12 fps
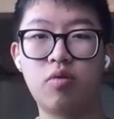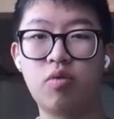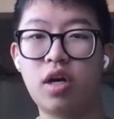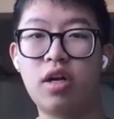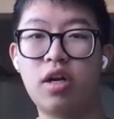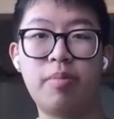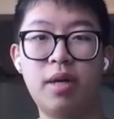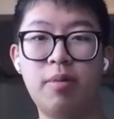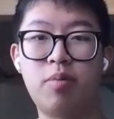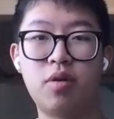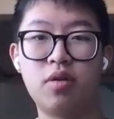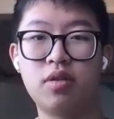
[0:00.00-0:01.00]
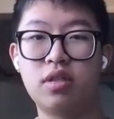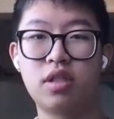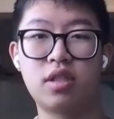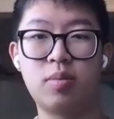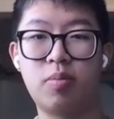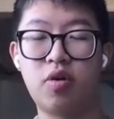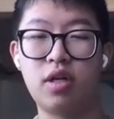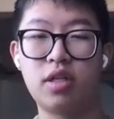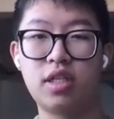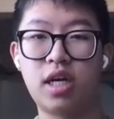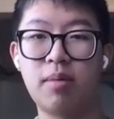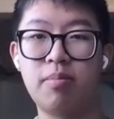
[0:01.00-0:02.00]
write our papers, explore our
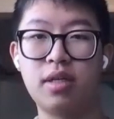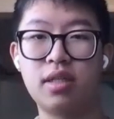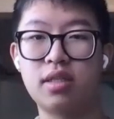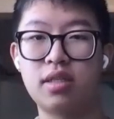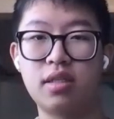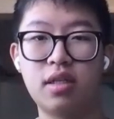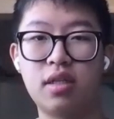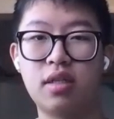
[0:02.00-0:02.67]
topics.